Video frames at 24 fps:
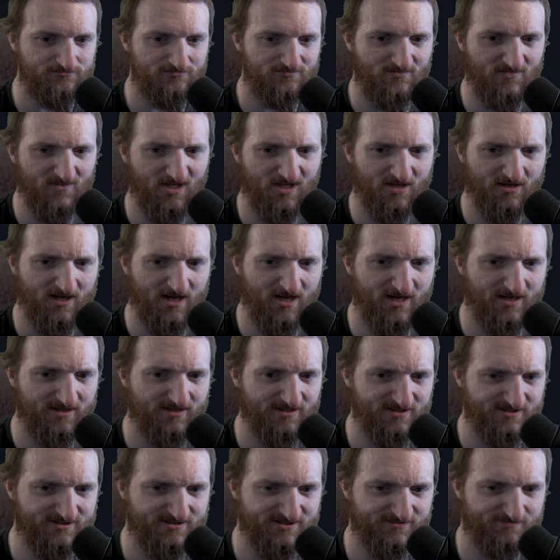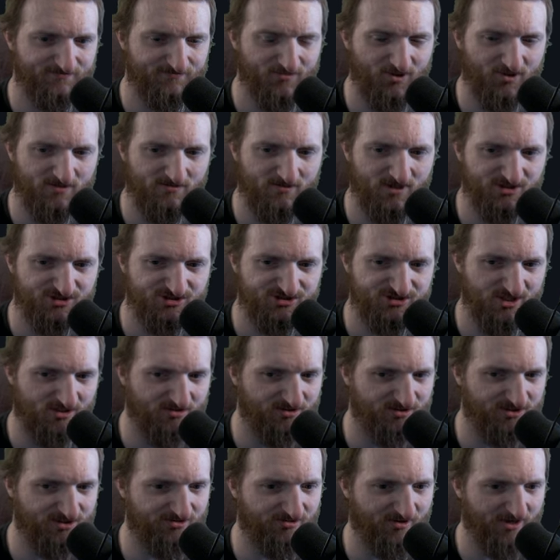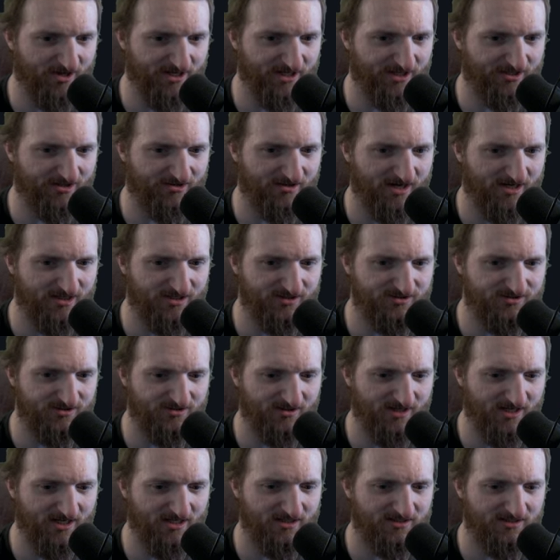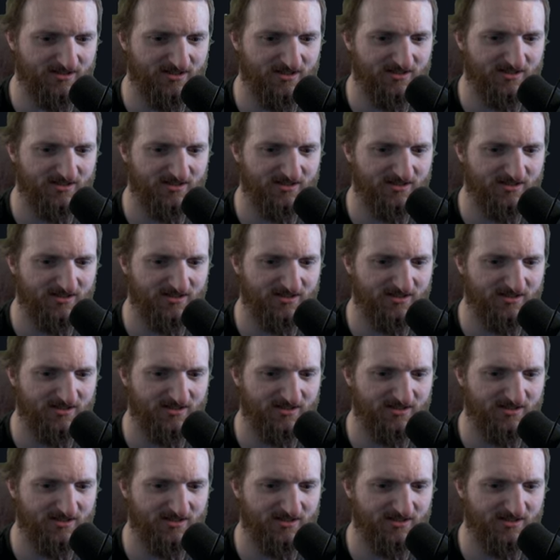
Okay, and it's pretty much showing you right here how to do that.